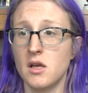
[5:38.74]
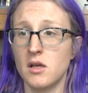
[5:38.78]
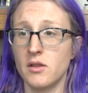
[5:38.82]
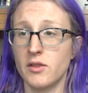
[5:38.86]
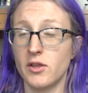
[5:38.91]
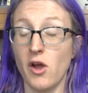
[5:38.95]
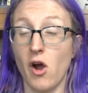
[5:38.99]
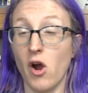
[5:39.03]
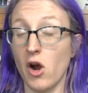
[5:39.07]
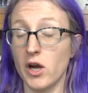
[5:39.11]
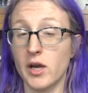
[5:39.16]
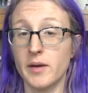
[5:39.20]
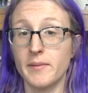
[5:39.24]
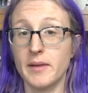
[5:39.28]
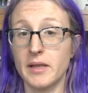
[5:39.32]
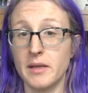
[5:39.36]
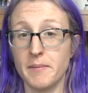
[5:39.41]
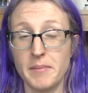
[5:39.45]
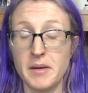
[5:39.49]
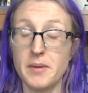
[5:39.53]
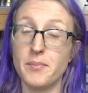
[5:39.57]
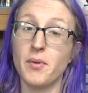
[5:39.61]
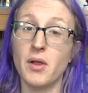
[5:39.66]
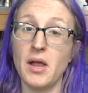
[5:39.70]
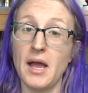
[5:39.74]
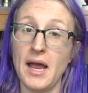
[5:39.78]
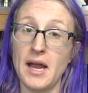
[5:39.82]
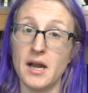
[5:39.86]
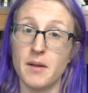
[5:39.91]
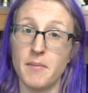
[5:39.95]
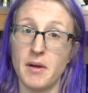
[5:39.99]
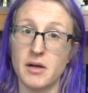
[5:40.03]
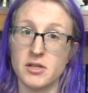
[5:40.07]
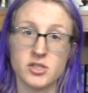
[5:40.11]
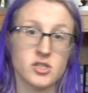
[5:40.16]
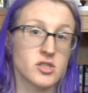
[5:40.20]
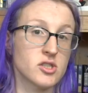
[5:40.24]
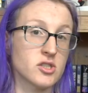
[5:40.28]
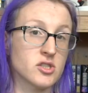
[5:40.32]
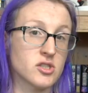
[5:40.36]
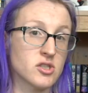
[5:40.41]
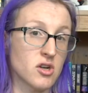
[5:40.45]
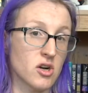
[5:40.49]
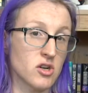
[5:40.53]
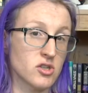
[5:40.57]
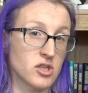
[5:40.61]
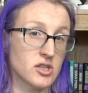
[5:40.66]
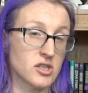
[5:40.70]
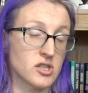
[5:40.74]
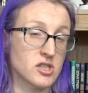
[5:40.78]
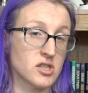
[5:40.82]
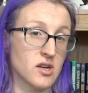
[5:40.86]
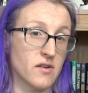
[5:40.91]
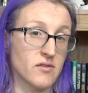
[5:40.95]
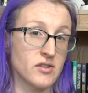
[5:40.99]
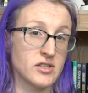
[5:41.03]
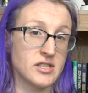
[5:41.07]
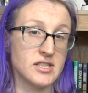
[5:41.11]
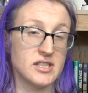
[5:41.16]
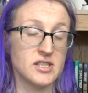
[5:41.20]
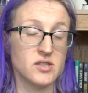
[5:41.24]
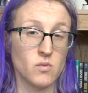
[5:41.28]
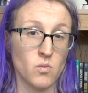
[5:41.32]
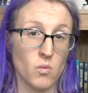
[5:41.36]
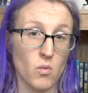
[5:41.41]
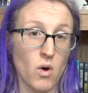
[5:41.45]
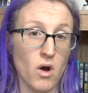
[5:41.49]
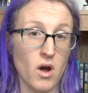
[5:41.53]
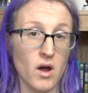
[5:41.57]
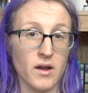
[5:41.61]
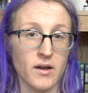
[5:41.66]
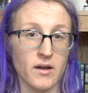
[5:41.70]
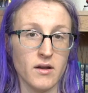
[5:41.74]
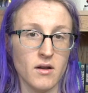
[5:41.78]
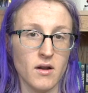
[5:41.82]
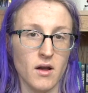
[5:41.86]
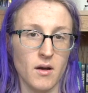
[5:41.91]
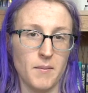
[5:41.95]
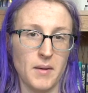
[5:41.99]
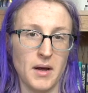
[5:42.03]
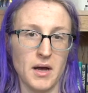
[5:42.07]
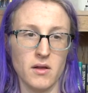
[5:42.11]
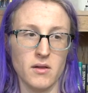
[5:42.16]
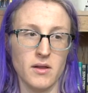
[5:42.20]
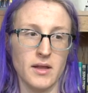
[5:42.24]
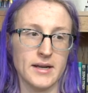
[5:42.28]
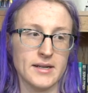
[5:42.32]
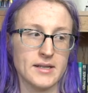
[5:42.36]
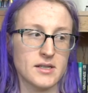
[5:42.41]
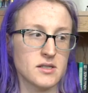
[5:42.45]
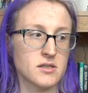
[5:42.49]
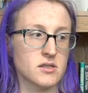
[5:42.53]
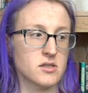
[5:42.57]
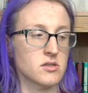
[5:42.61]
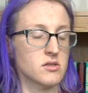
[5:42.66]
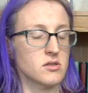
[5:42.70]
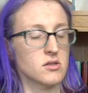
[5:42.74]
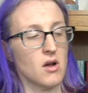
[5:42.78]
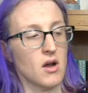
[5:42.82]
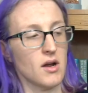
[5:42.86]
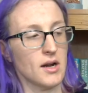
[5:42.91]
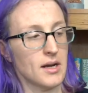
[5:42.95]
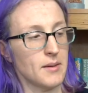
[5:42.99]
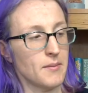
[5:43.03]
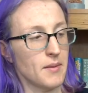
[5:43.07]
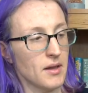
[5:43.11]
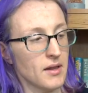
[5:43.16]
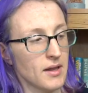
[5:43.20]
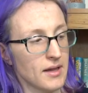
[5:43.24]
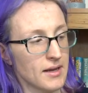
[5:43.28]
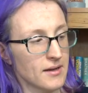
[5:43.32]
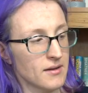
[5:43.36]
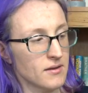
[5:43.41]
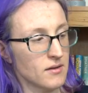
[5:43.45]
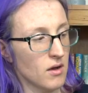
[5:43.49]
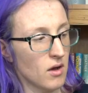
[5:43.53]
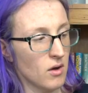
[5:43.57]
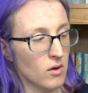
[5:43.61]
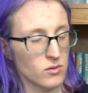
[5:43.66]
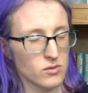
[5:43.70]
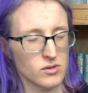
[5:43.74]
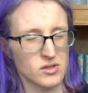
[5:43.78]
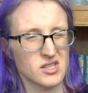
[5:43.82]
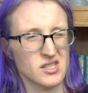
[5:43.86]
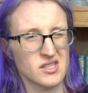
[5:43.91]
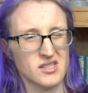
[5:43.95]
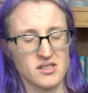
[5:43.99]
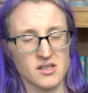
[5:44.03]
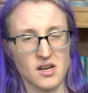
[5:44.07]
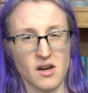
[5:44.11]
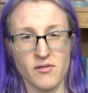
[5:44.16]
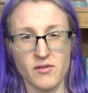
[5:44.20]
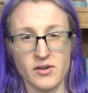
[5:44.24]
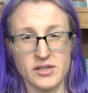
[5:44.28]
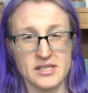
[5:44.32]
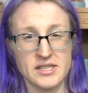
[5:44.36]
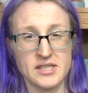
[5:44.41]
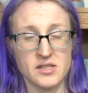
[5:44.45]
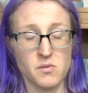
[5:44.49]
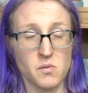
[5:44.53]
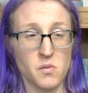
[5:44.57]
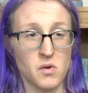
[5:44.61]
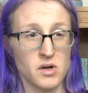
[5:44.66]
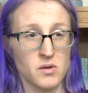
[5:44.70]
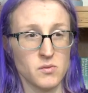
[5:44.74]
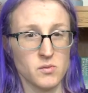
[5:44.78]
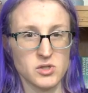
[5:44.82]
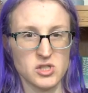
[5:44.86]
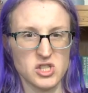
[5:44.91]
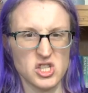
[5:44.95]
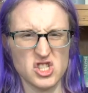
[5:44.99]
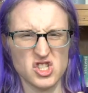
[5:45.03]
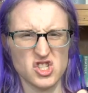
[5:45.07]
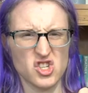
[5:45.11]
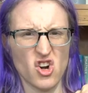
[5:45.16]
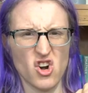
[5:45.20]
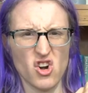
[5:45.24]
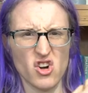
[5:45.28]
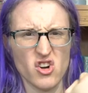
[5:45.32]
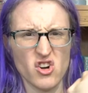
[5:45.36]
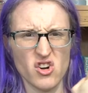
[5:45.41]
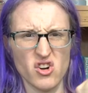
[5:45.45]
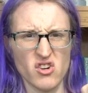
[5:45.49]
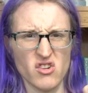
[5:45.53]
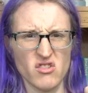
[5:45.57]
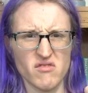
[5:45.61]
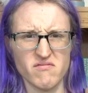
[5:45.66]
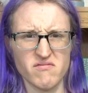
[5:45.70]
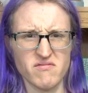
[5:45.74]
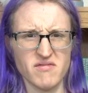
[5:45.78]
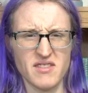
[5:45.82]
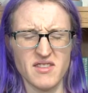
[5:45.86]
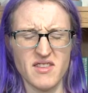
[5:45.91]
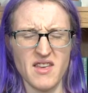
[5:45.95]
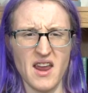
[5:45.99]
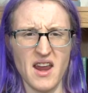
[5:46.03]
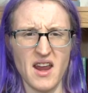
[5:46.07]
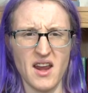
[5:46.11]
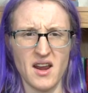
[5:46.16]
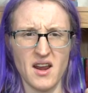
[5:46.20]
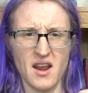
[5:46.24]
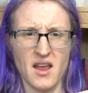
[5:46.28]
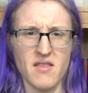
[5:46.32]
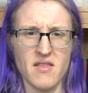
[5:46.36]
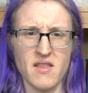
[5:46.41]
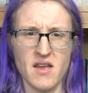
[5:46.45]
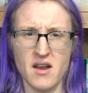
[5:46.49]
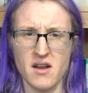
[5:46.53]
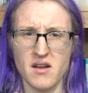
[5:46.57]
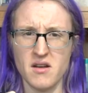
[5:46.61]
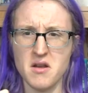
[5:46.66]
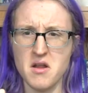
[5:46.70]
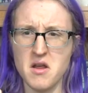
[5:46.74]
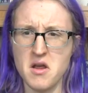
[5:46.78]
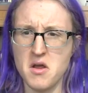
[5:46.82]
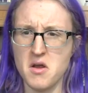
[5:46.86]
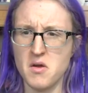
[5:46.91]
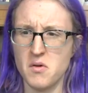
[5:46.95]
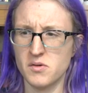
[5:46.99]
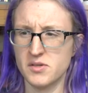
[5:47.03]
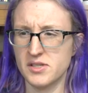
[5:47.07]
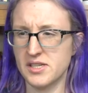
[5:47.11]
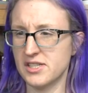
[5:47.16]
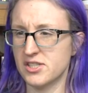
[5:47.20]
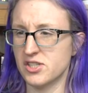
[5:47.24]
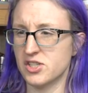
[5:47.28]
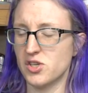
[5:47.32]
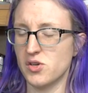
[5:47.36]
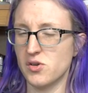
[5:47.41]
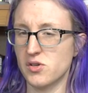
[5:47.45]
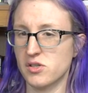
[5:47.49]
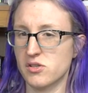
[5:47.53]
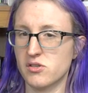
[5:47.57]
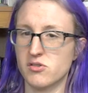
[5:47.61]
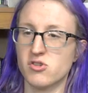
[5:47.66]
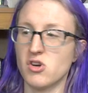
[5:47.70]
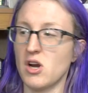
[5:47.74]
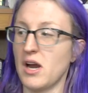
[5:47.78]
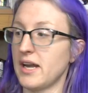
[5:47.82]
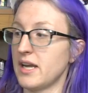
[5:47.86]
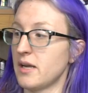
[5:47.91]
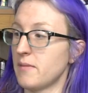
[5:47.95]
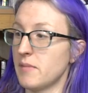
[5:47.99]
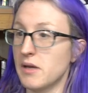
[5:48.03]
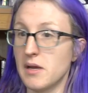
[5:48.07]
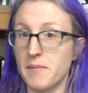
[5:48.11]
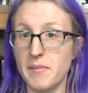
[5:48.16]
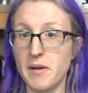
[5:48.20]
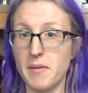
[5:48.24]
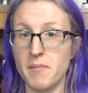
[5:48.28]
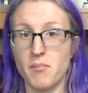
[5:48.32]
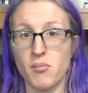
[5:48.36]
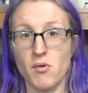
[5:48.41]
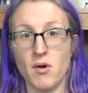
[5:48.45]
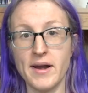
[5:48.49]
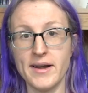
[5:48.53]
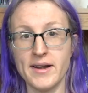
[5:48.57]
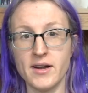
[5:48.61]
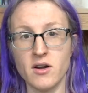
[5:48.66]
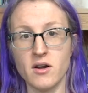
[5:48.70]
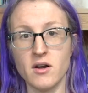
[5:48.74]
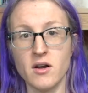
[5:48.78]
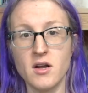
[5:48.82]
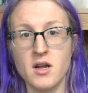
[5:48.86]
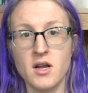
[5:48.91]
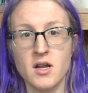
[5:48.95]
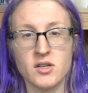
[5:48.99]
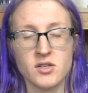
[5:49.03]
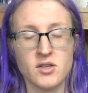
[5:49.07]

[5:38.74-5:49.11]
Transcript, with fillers: the argument that people had about Star Trek Discovery Season 1, about, like, just talking about, like, oh, Discovery Season 1 was this darker thing, and then Season 2 is trying to be a bit brighter.